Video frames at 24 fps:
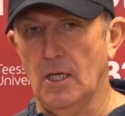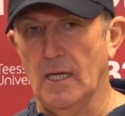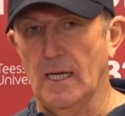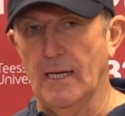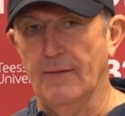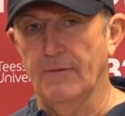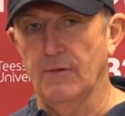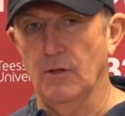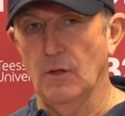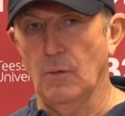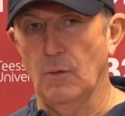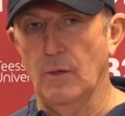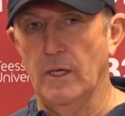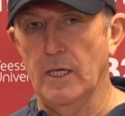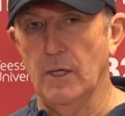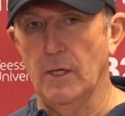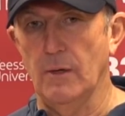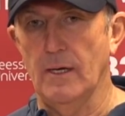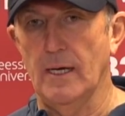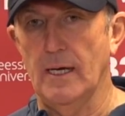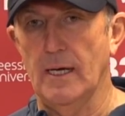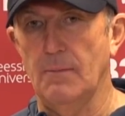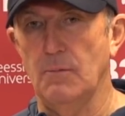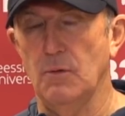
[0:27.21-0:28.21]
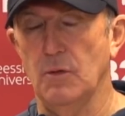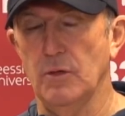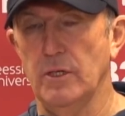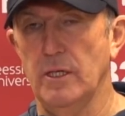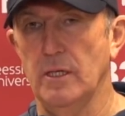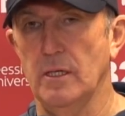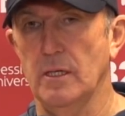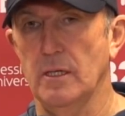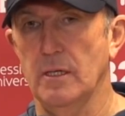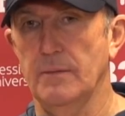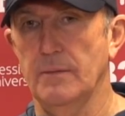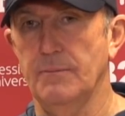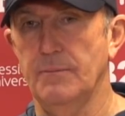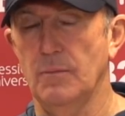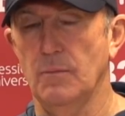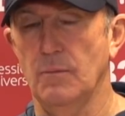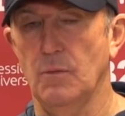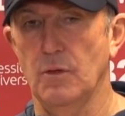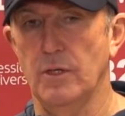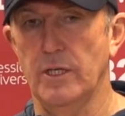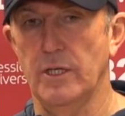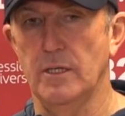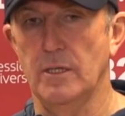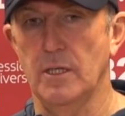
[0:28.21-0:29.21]
can have a look where you are and what you're
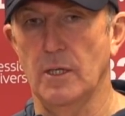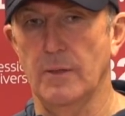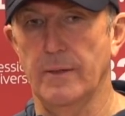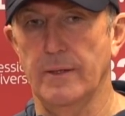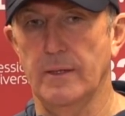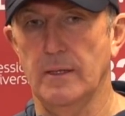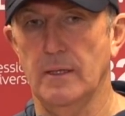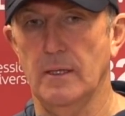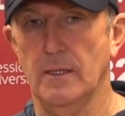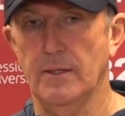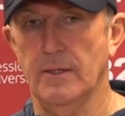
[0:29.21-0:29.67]
doing.